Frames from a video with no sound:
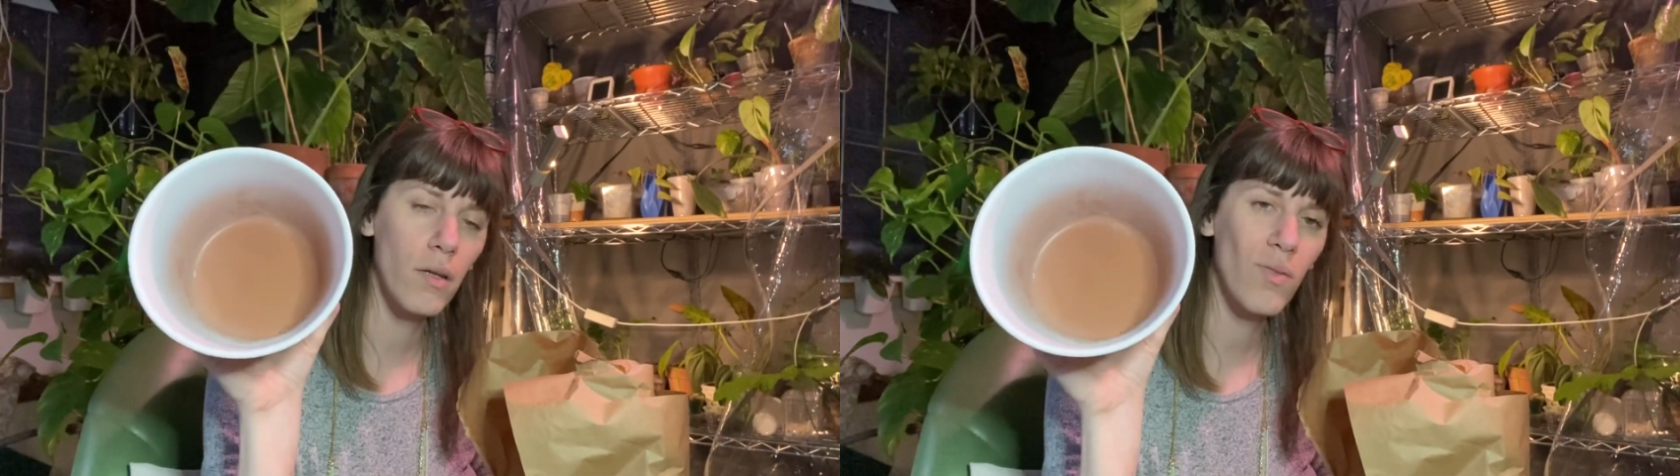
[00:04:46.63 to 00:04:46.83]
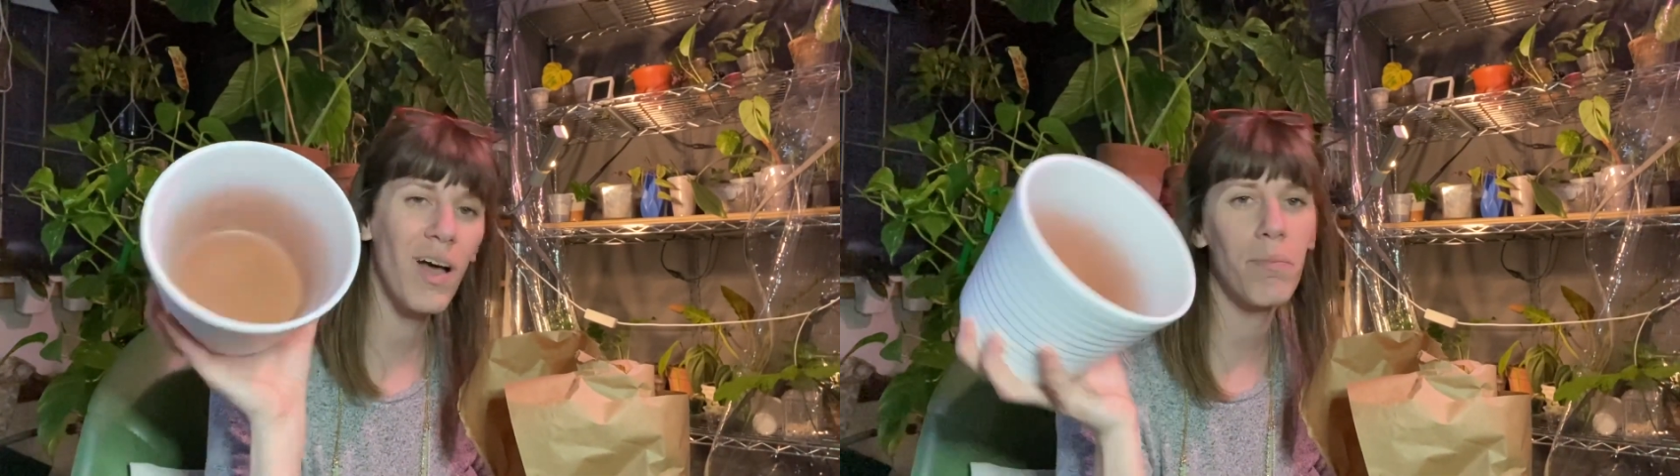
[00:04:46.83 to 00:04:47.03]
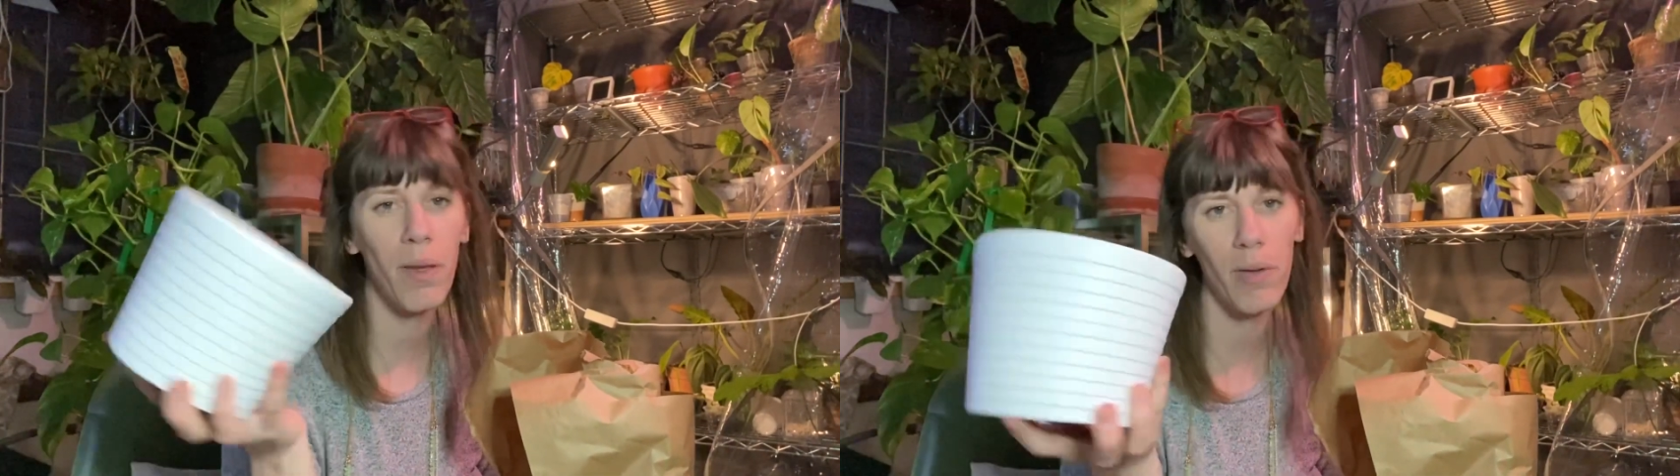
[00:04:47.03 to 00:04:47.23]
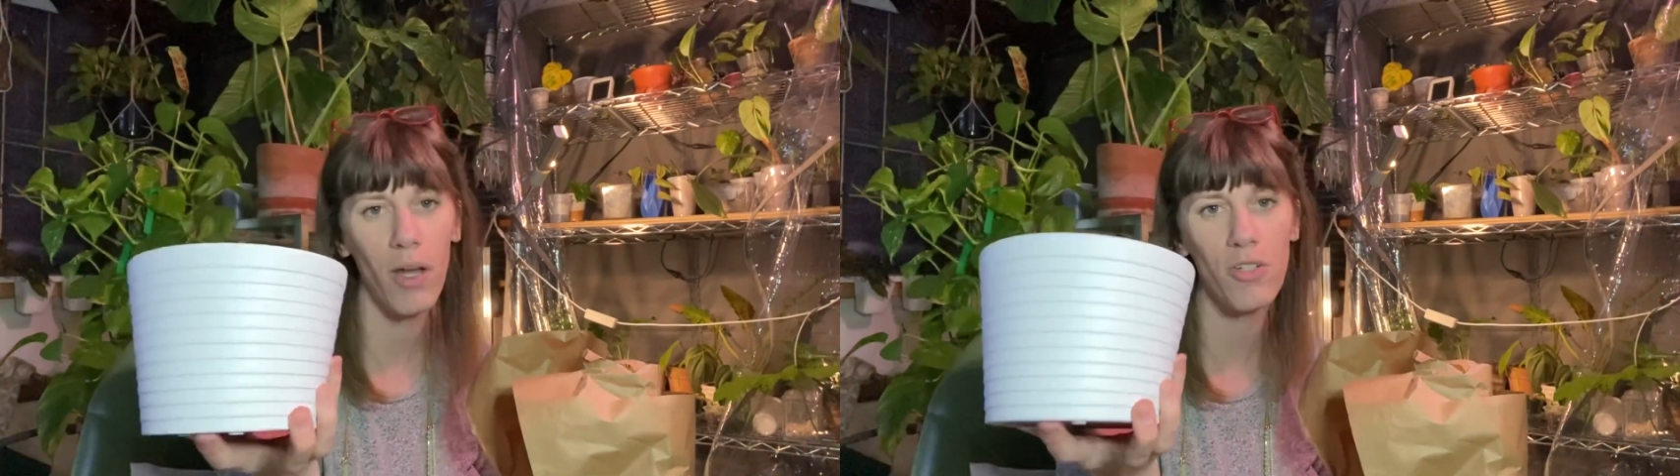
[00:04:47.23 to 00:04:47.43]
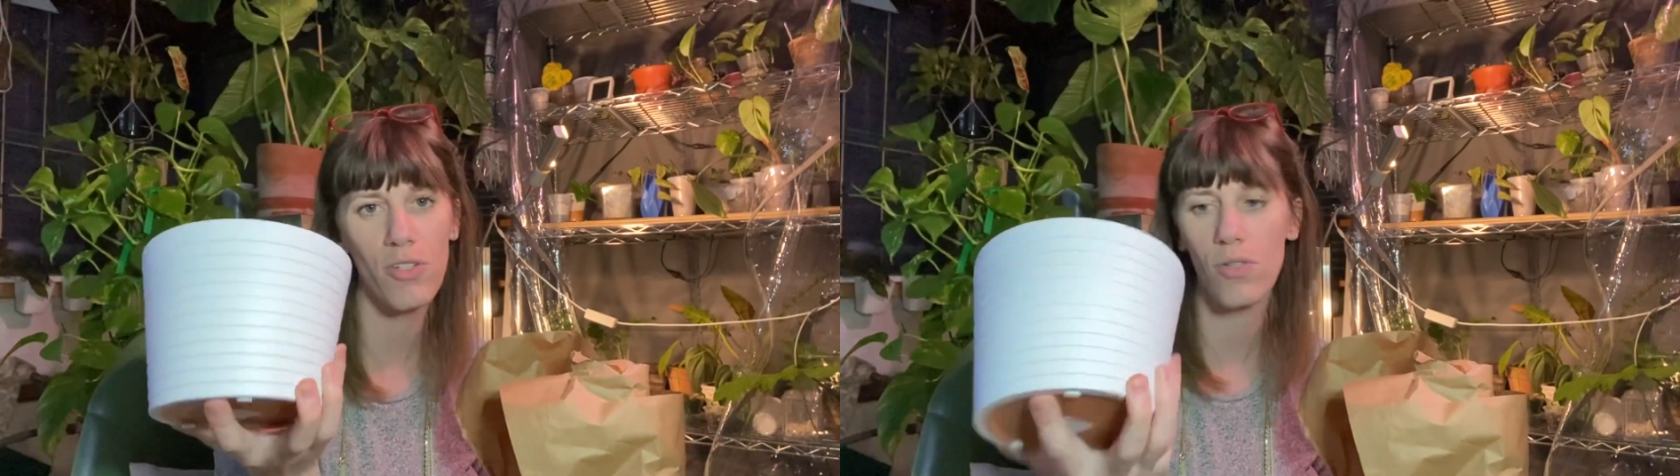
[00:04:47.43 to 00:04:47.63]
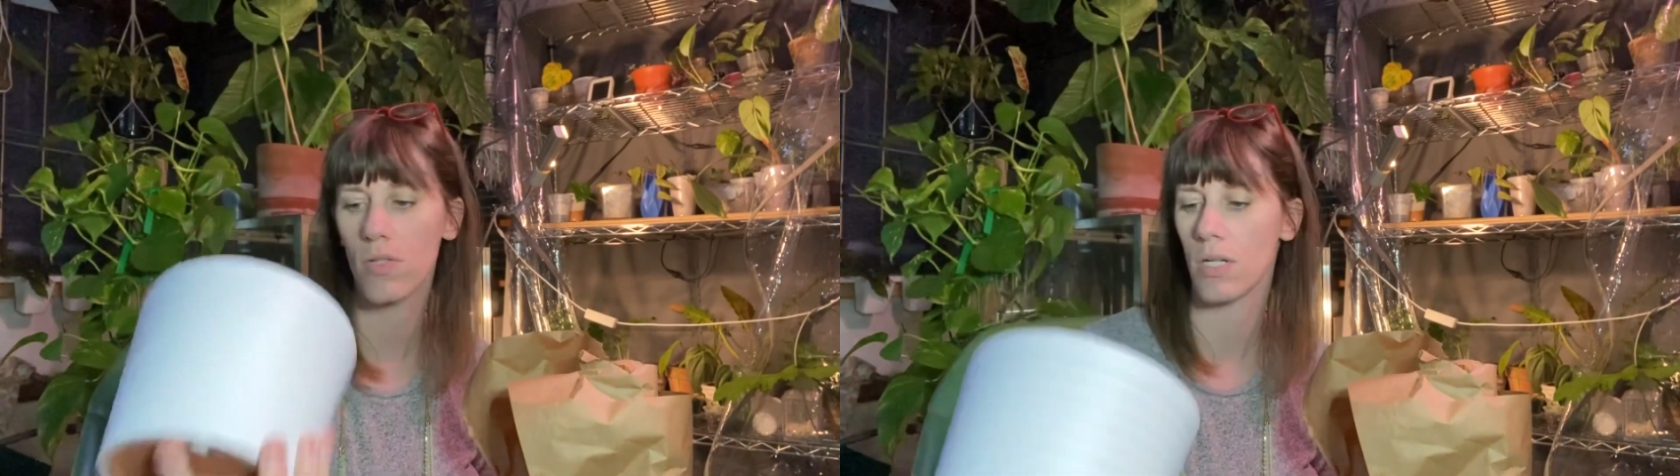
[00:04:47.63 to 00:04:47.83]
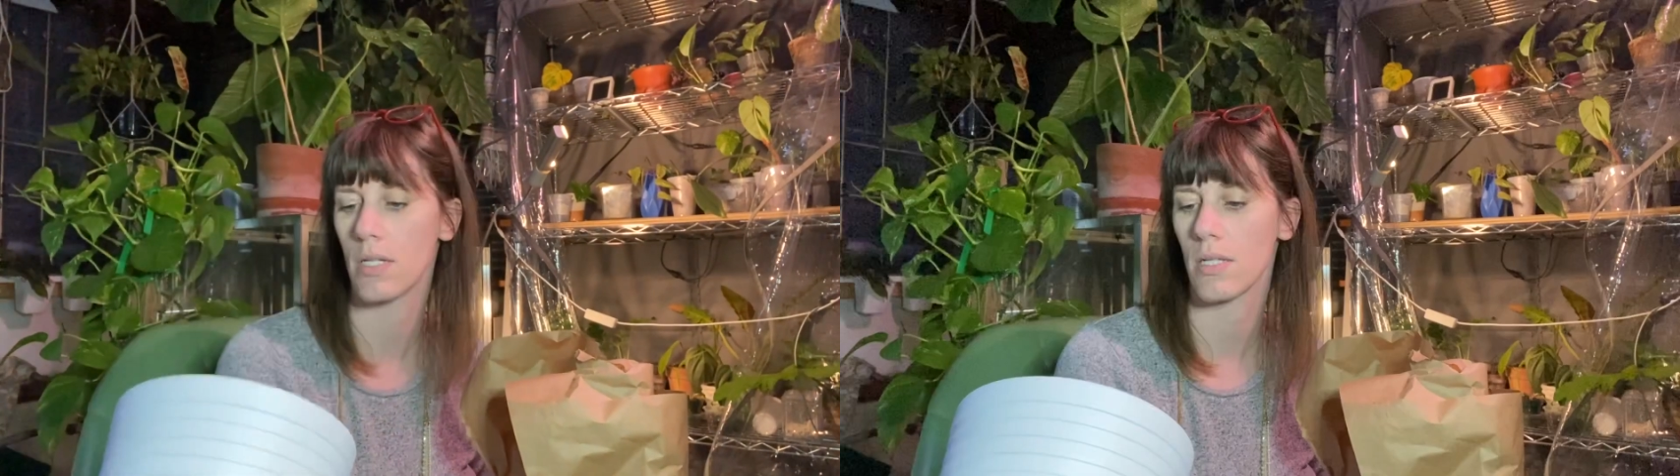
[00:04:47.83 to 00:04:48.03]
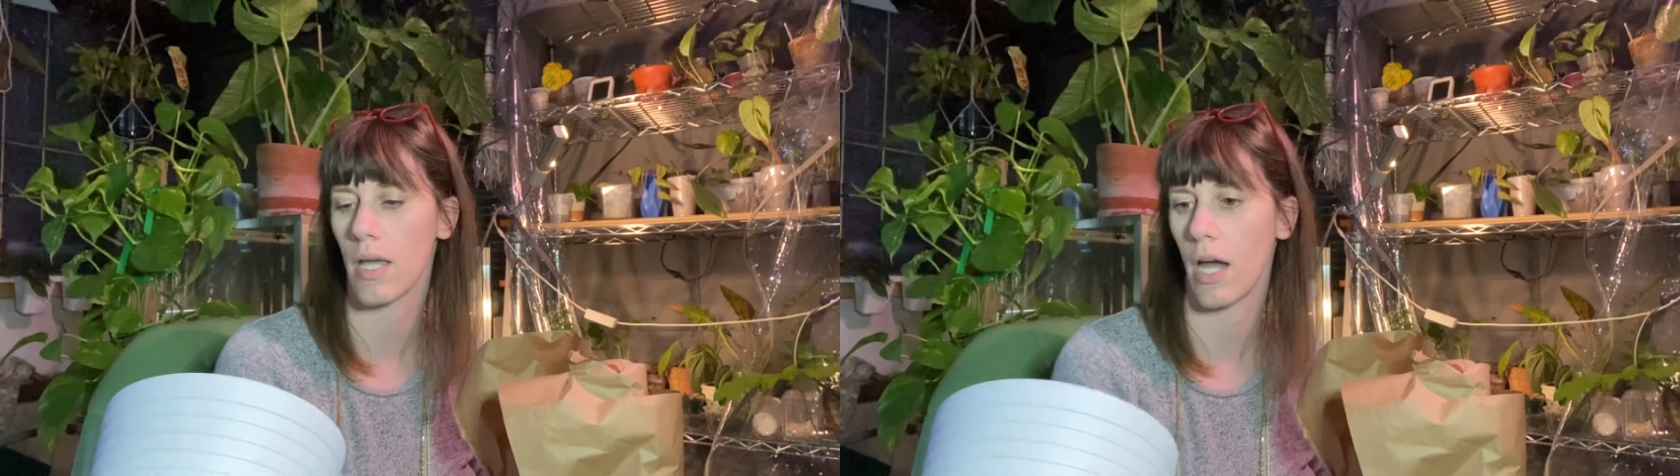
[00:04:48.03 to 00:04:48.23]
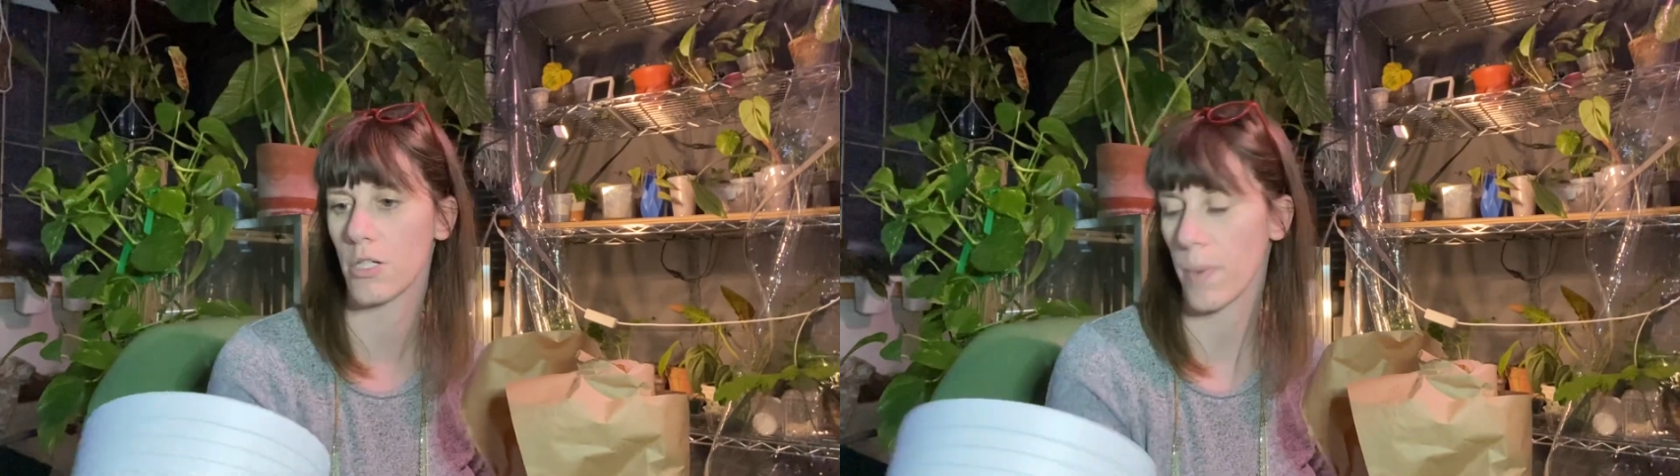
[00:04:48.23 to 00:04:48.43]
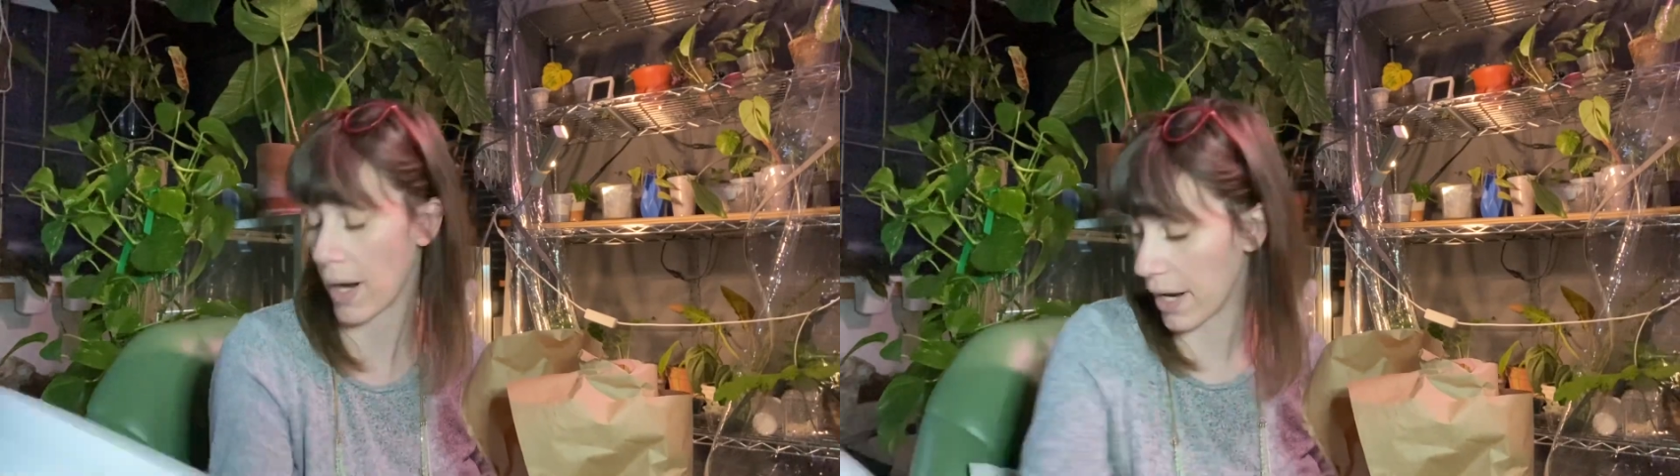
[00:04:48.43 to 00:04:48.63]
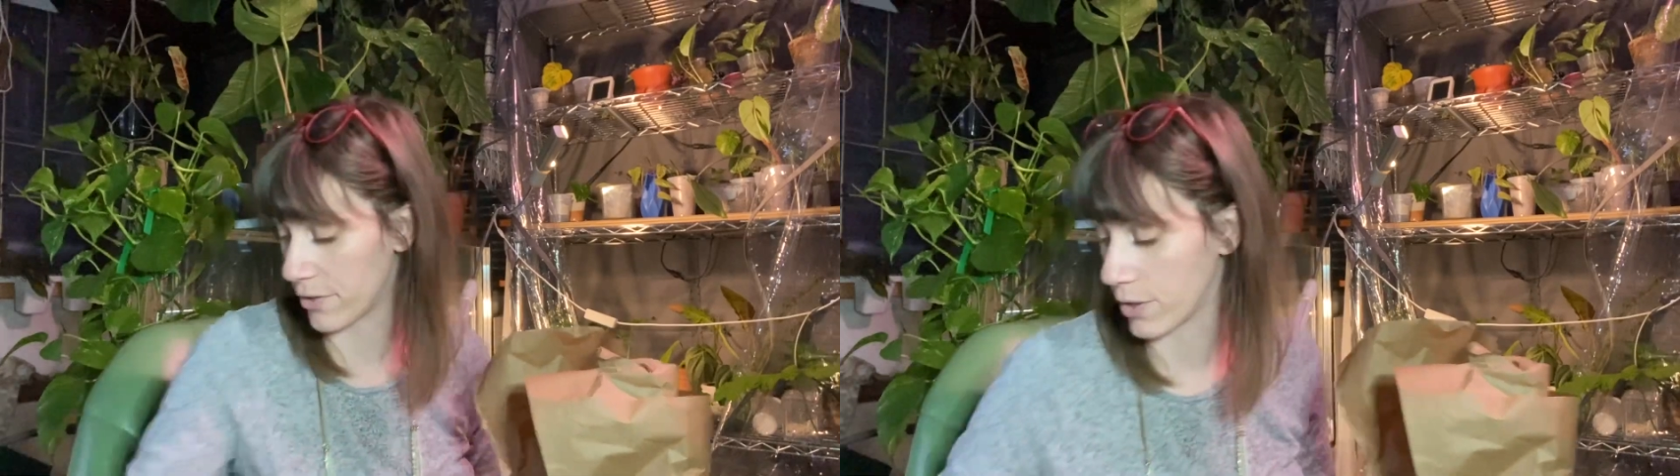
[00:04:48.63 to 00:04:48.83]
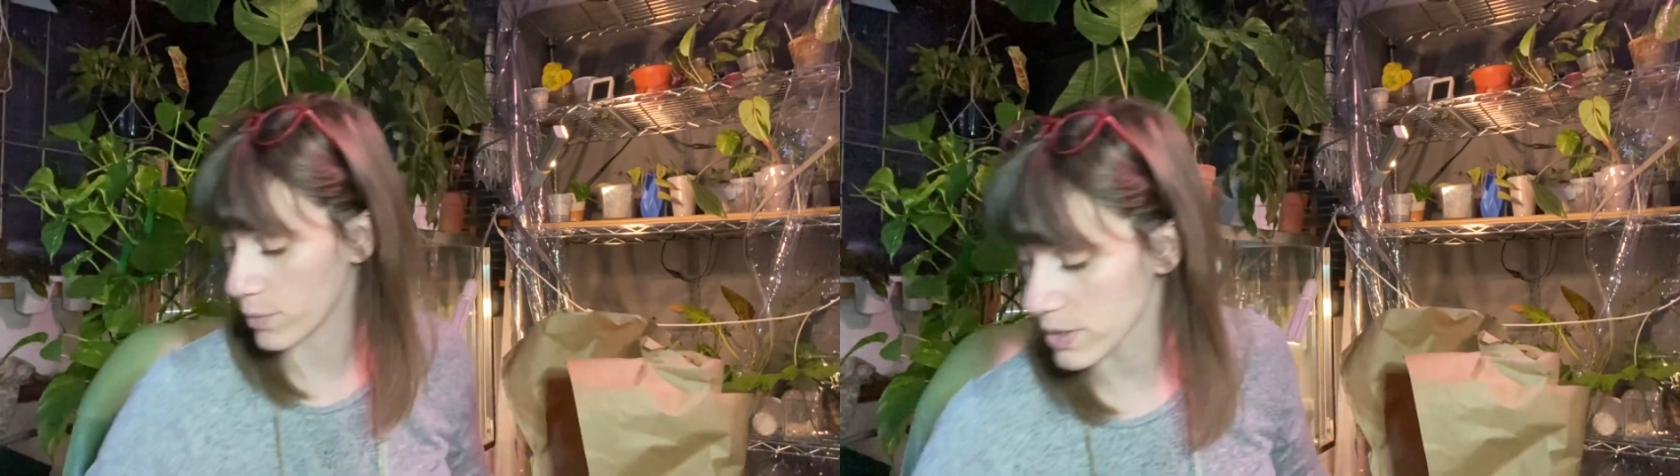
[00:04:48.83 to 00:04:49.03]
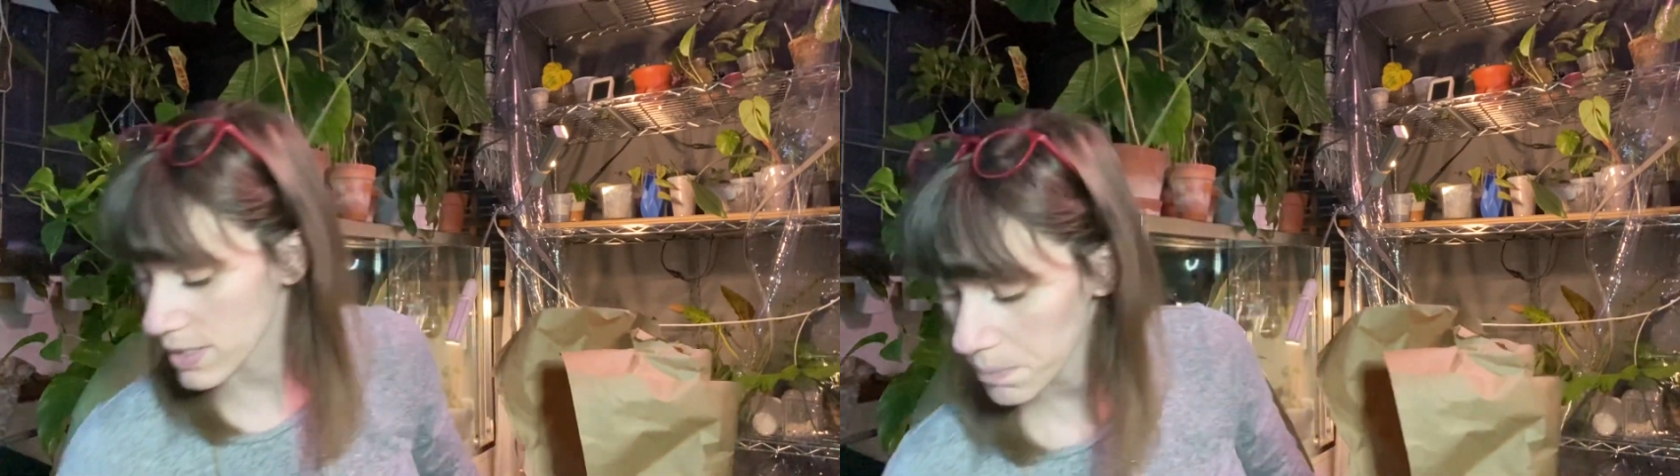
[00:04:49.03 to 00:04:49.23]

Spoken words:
Well, maybe I'll just use it as a cash pot. I don't know, we'll see.